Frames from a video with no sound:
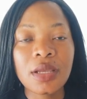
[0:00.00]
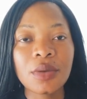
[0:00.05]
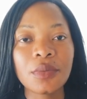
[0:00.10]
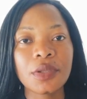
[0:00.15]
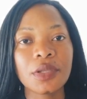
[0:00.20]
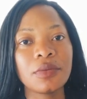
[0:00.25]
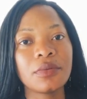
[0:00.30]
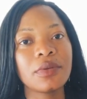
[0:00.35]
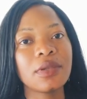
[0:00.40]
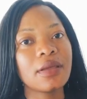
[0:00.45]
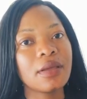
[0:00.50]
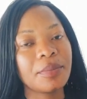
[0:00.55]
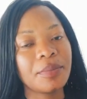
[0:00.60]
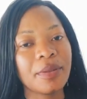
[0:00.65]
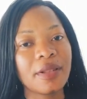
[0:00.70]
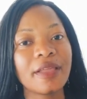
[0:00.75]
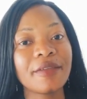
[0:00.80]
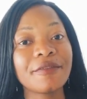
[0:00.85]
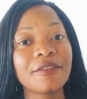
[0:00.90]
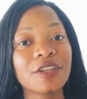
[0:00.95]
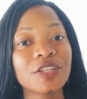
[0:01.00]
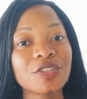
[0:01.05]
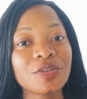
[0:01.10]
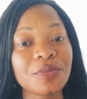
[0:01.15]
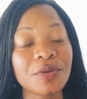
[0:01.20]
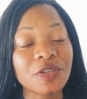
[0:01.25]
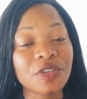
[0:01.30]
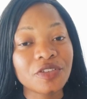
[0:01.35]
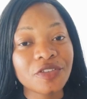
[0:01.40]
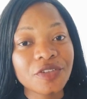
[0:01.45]
when you want to apply for a
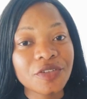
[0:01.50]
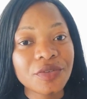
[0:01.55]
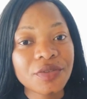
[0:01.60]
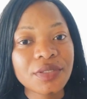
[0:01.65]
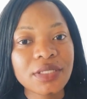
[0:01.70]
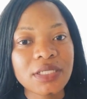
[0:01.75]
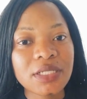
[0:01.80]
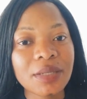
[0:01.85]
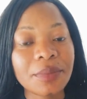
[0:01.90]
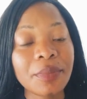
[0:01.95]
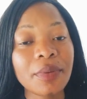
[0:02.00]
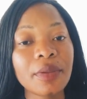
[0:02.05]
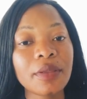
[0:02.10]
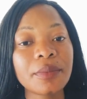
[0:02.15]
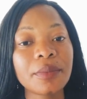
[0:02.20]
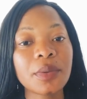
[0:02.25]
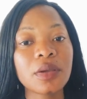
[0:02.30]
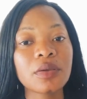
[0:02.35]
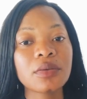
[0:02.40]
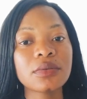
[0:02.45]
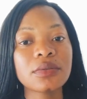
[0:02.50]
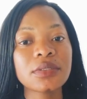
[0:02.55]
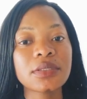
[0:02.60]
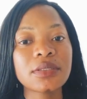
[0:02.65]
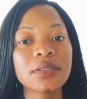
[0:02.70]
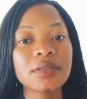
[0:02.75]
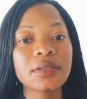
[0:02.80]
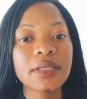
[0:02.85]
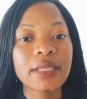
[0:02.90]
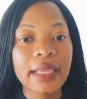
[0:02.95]
job on cruise ship
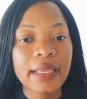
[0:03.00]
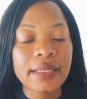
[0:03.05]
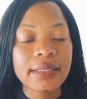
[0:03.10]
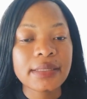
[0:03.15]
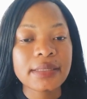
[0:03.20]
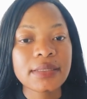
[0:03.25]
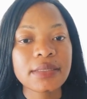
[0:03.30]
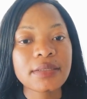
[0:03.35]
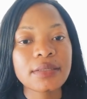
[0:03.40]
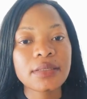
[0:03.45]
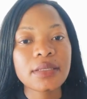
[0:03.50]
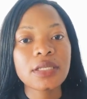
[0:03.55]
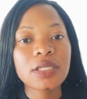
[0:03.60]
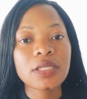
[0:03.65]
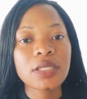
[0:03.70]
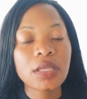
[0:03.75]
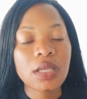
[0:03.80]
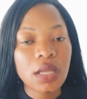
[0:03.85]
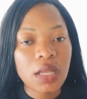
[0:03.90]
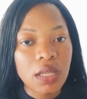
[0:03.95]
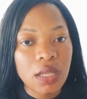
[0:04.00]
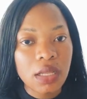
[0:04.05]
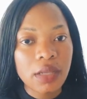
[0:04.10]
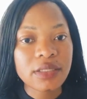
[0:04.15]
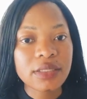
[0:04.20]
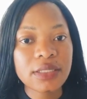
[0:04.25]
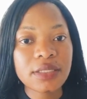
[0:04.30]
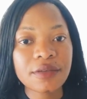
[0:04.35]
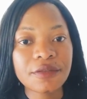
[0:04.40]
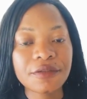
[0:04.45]
because yes uh,
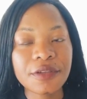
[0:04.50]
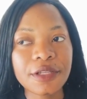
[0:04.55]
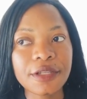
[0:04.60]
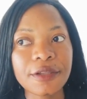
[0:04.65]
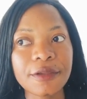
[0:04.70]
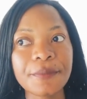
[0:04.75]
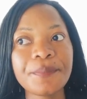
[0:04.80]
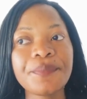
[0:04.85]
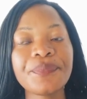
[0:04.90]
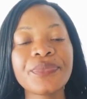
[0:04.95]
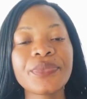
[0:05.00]
CV